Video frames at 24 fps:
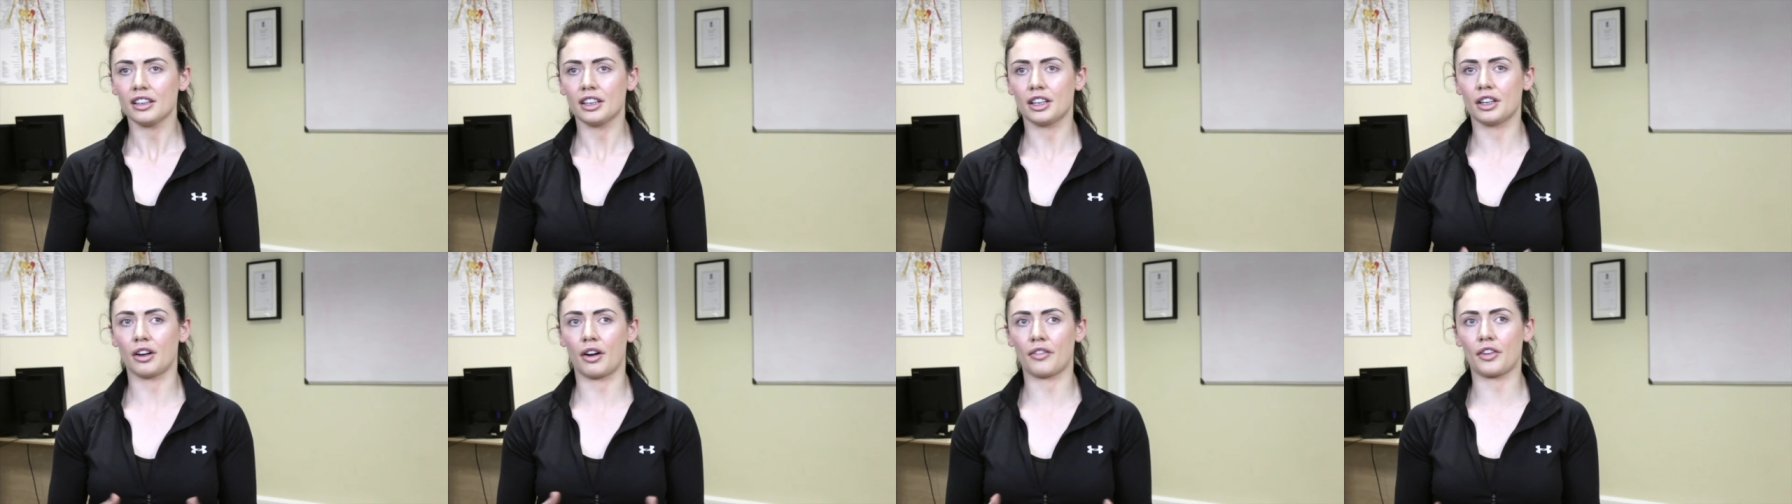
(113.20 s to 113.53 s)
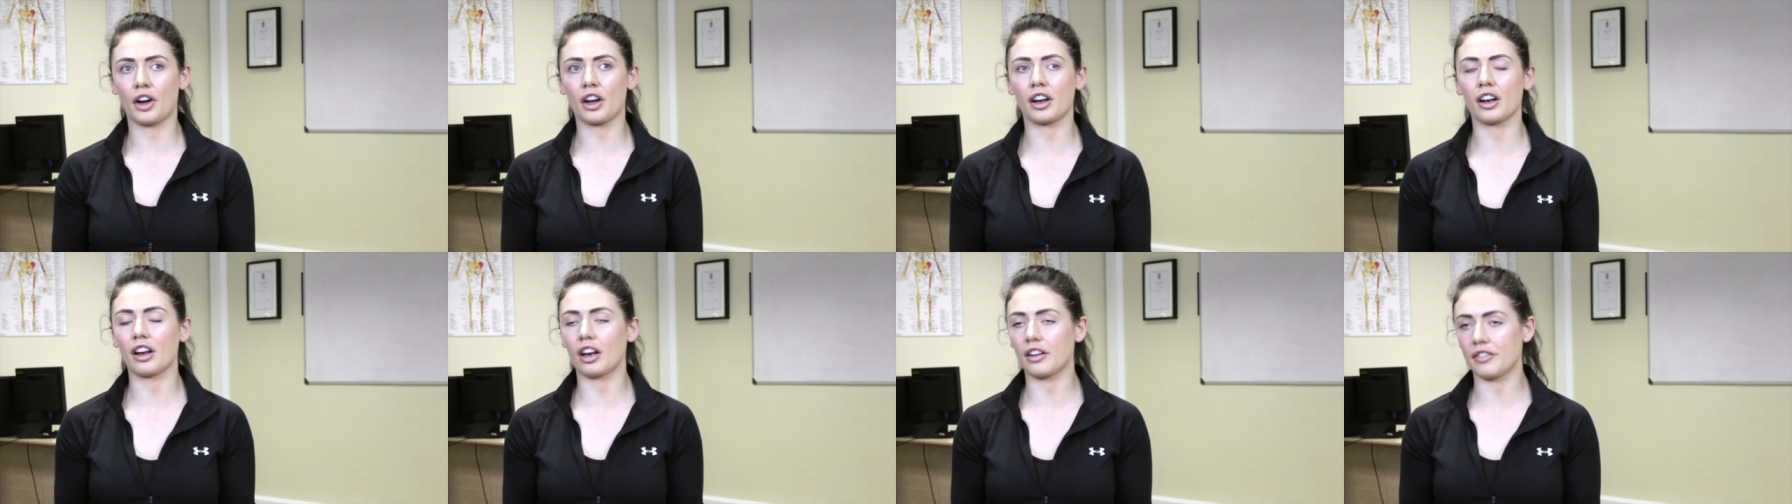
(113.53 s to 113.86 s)
You know, I've
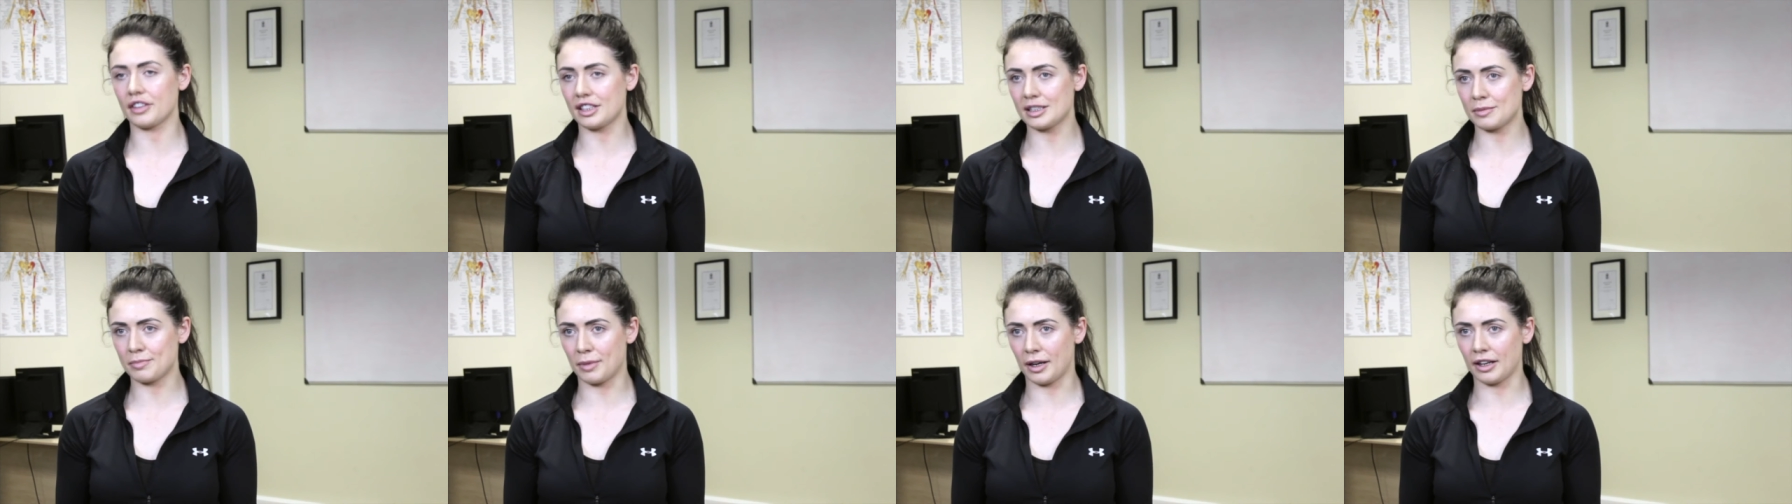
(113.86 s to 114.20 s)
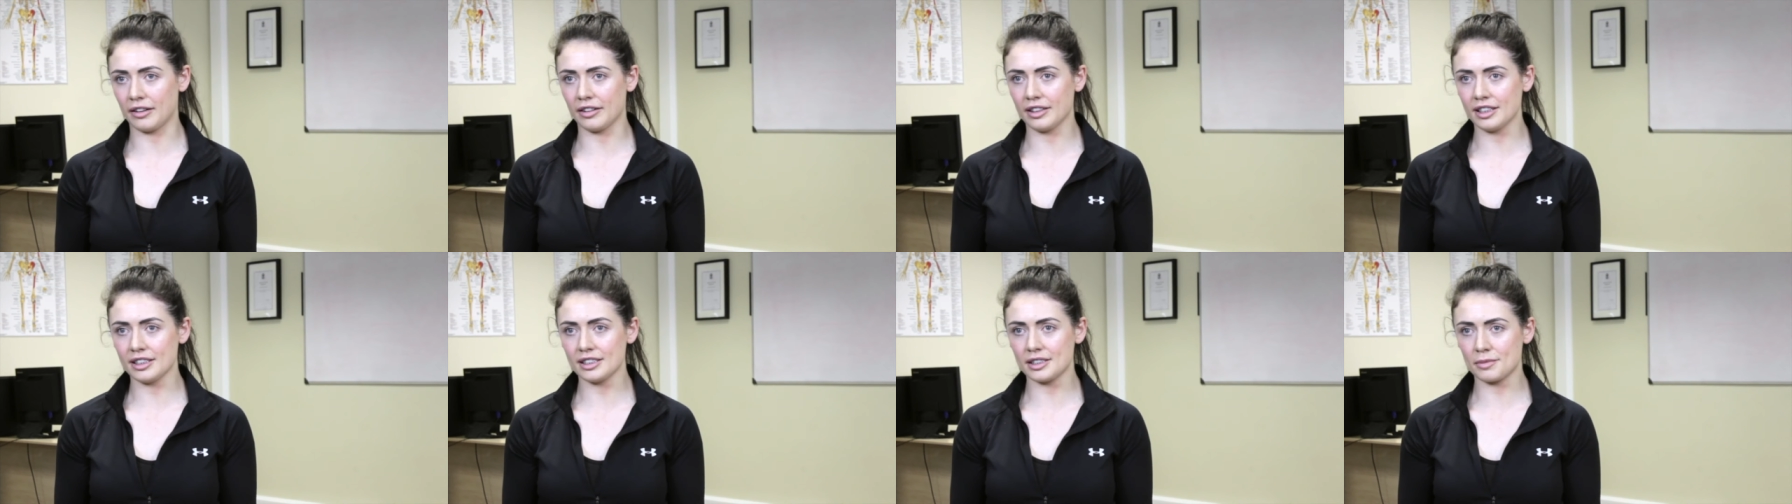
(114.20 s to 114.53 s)
got a lot of
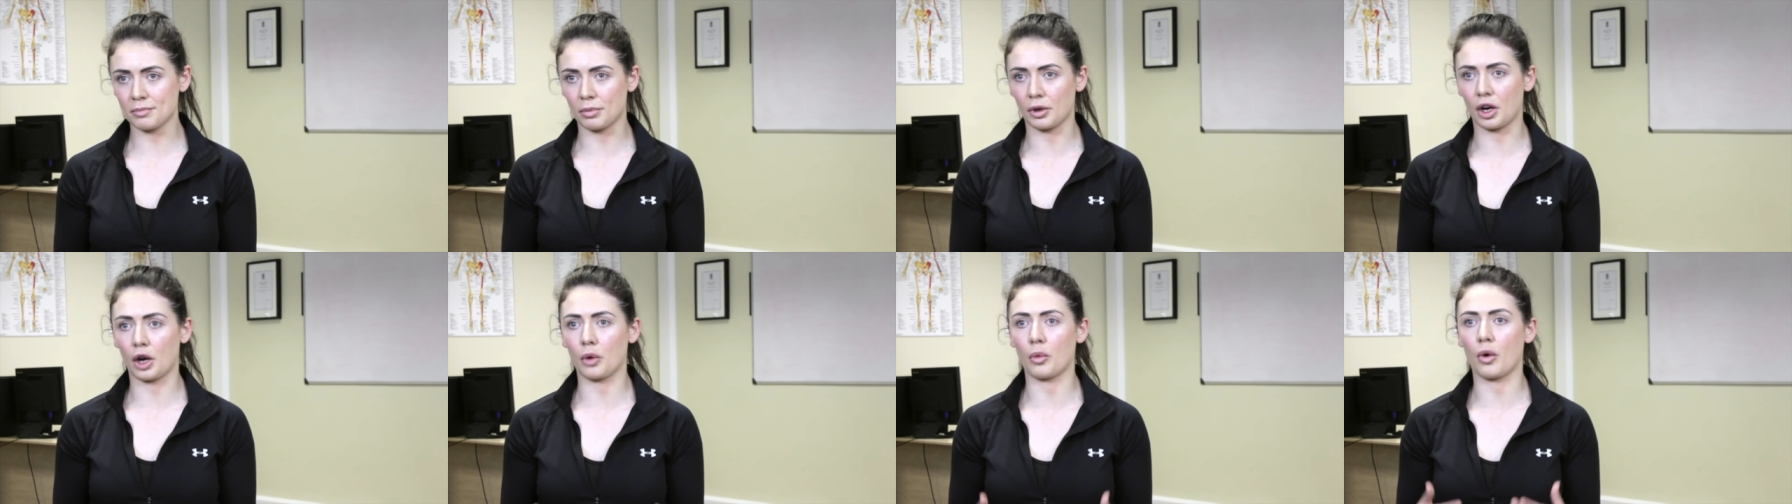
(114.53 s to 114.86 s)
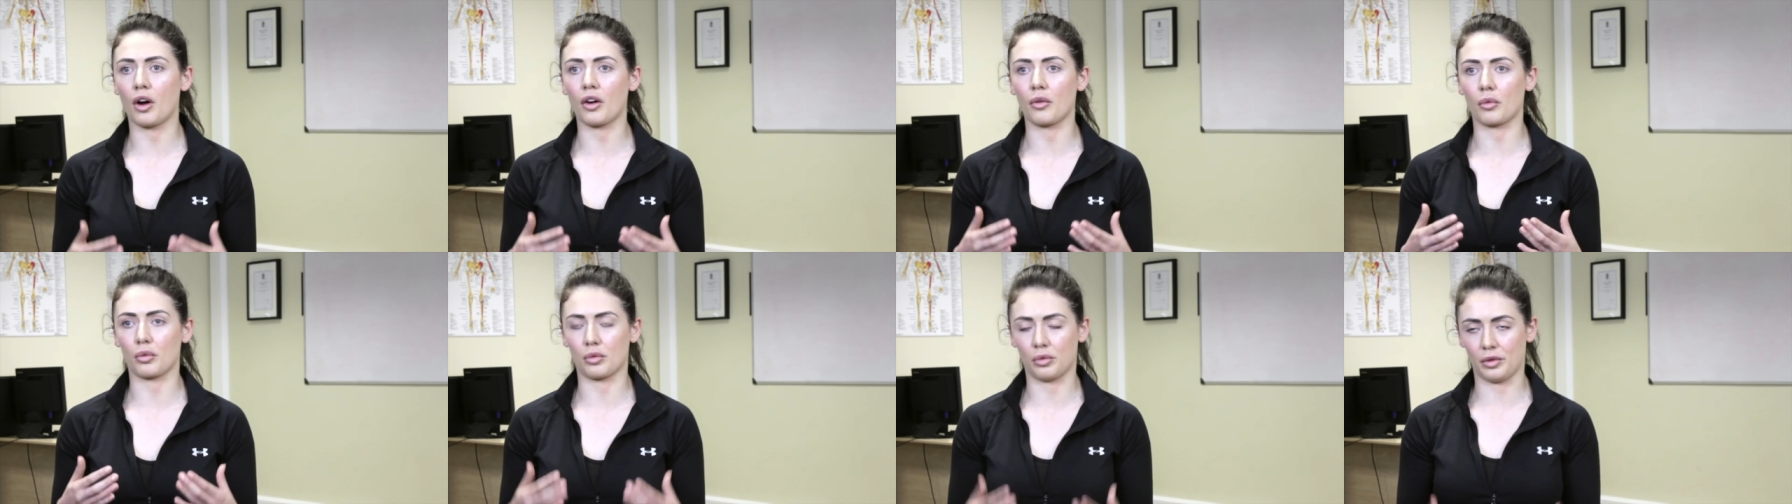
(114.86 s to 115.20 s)
experience, but I
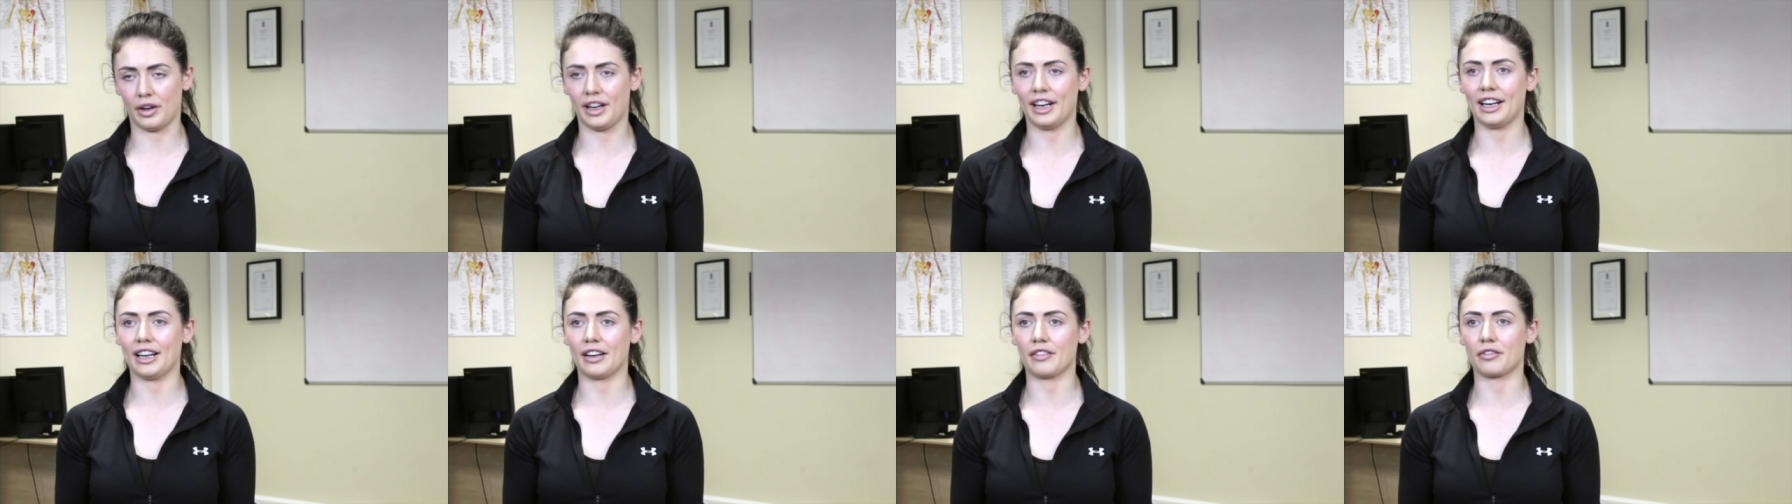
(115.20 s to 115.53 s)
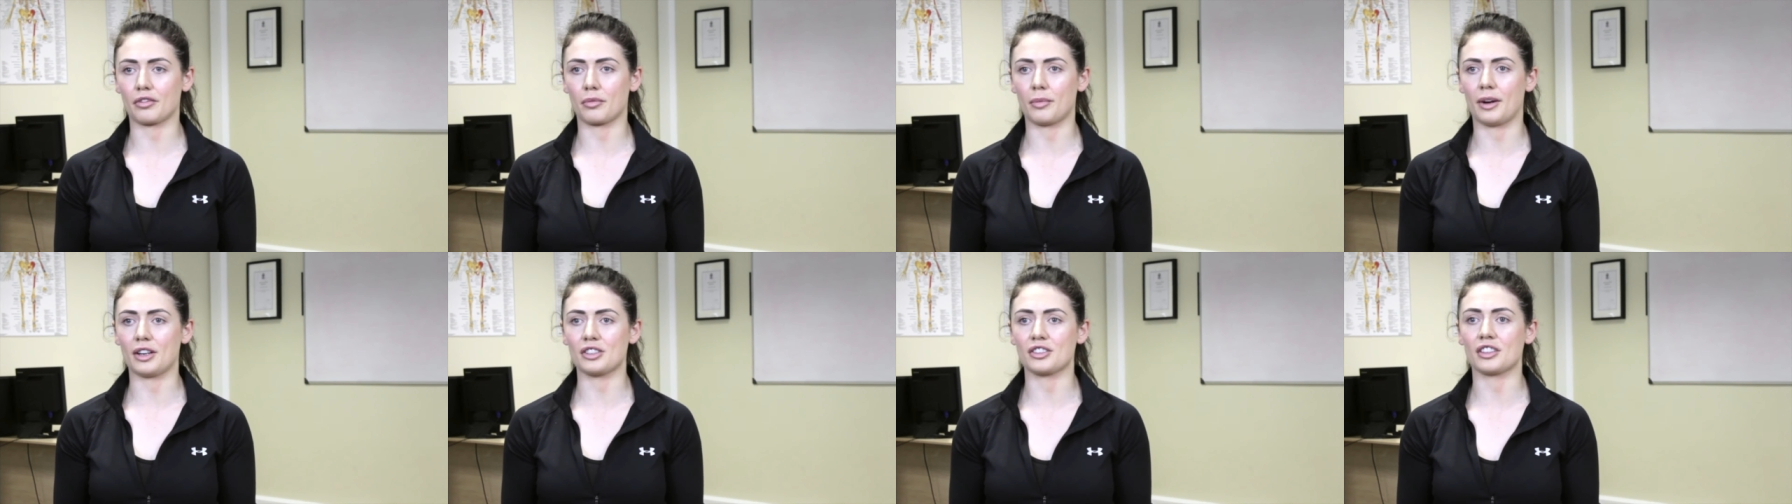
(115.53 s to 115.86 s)
want real
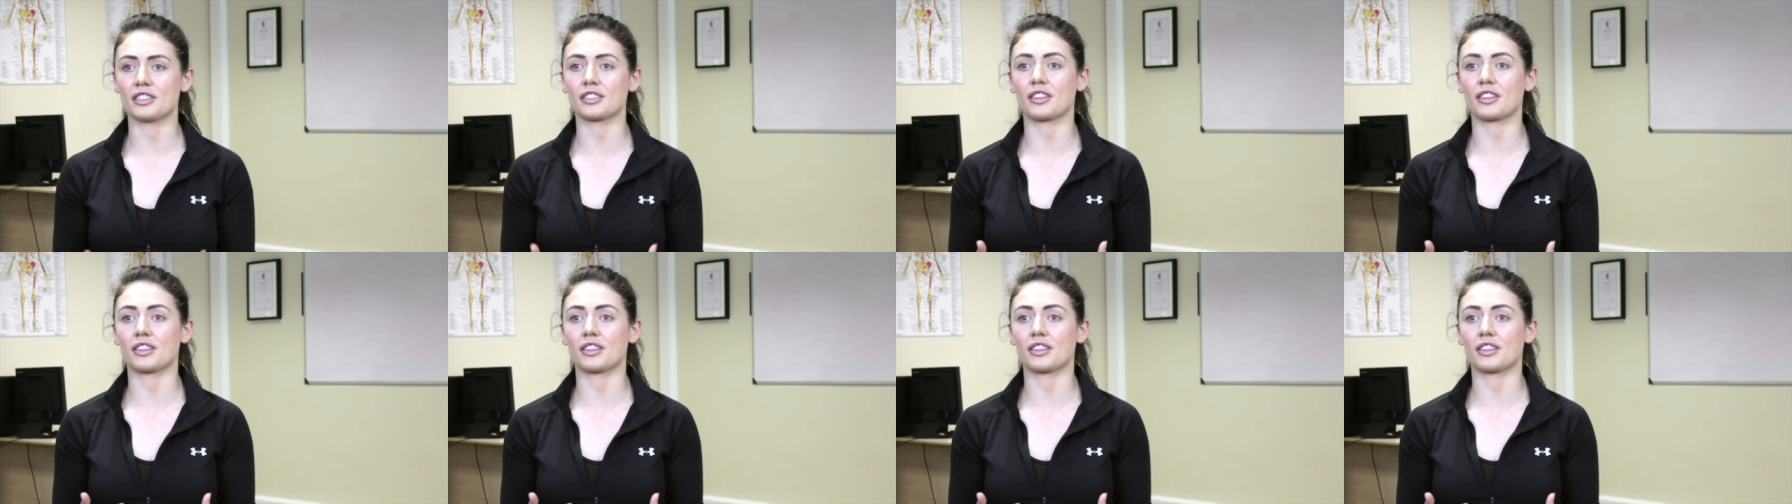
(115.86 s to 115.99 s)
information.